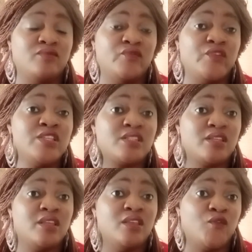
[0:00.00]
reached
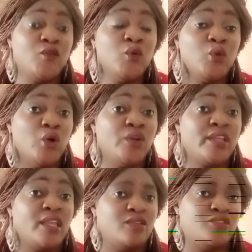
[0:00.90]
a full old
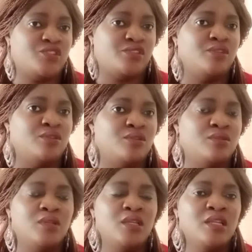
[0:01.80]
age, you
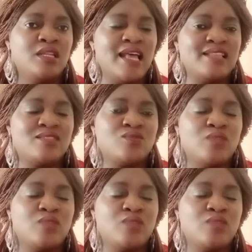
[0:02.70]
know. That's